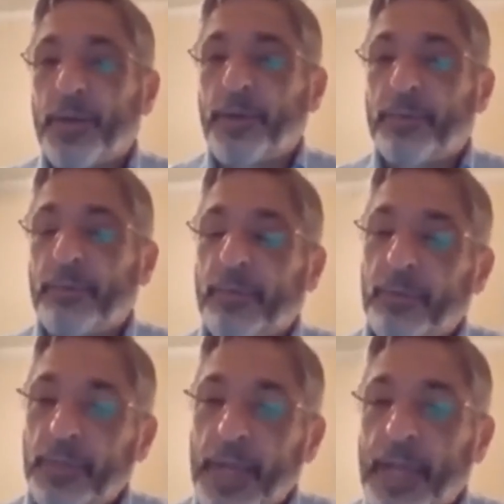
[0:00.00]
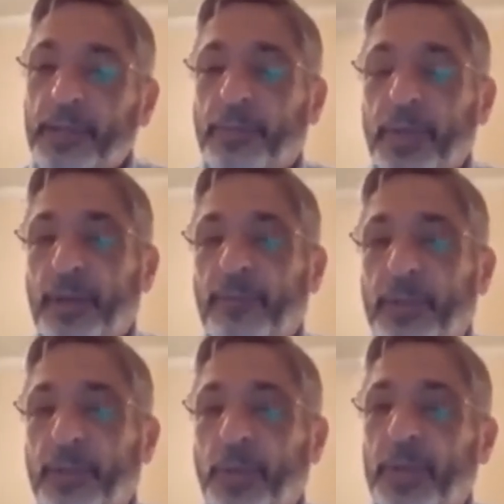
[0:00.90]
So not to
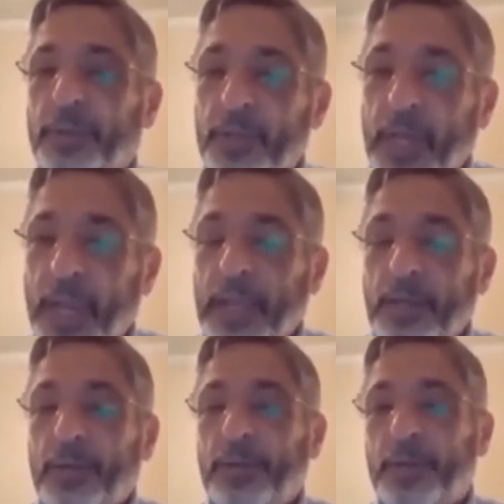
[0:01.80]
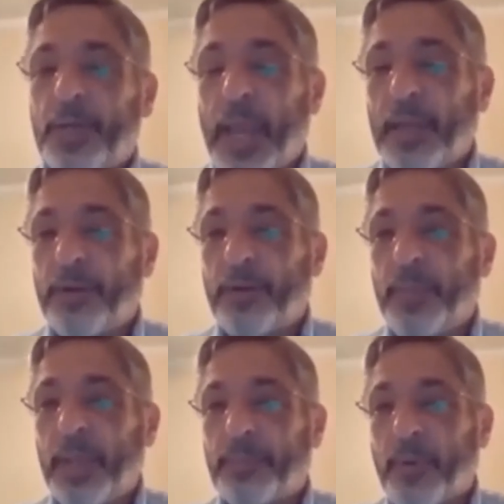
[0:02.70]
reinvent the wheel, stay to standard
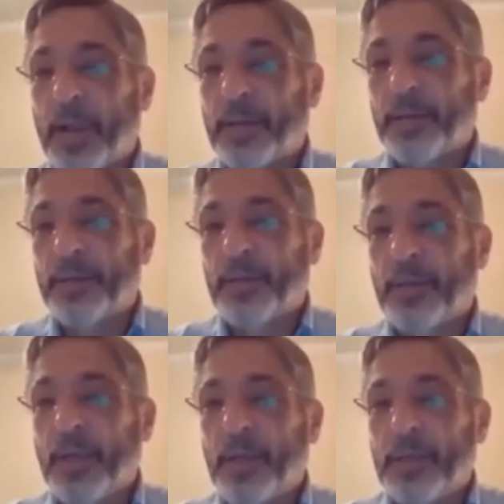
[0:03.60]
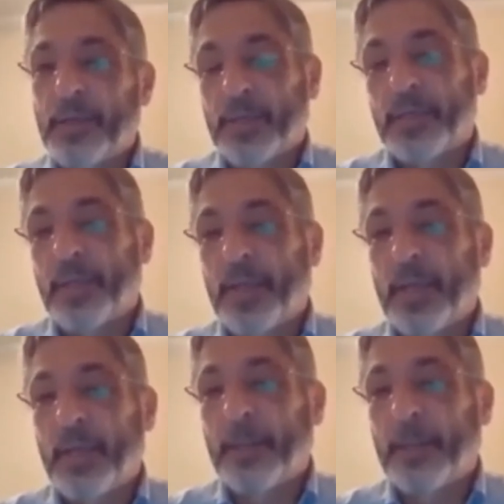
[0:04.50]
best practices. And